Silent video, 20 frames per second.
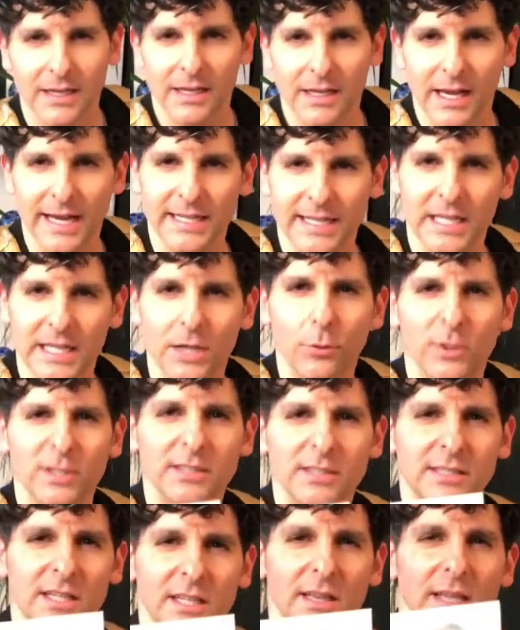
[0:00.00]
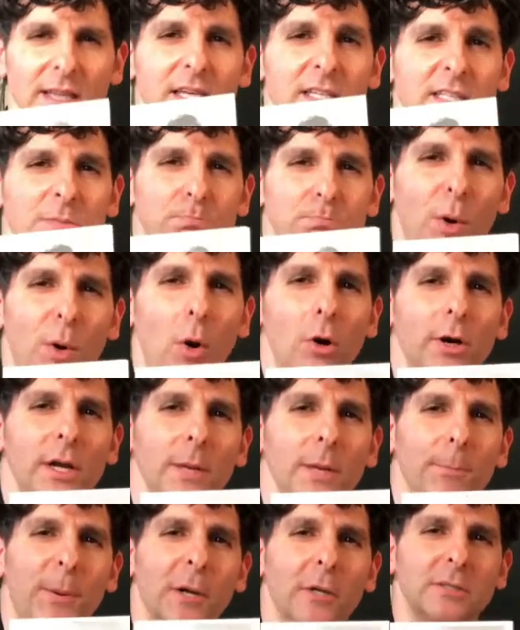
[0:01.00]
and he was the least
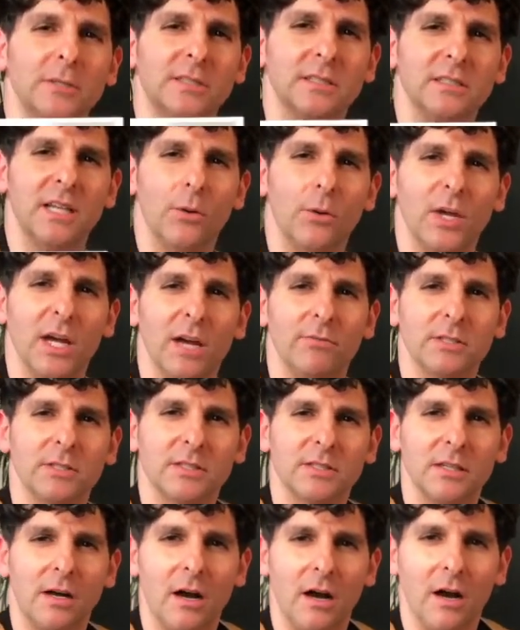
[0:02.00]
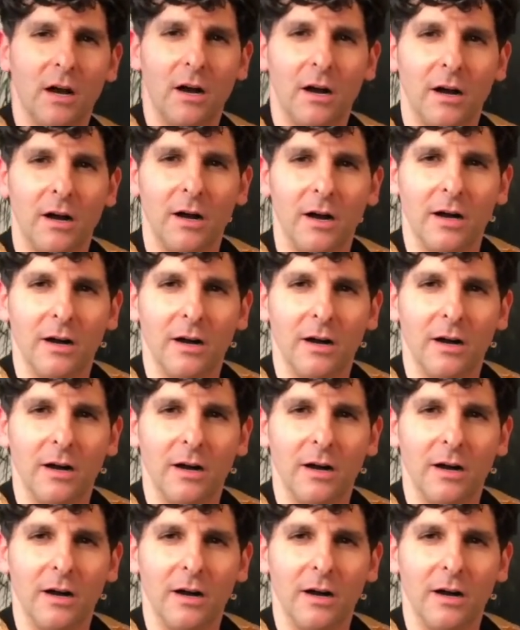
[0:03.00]
boring person that we ever saw.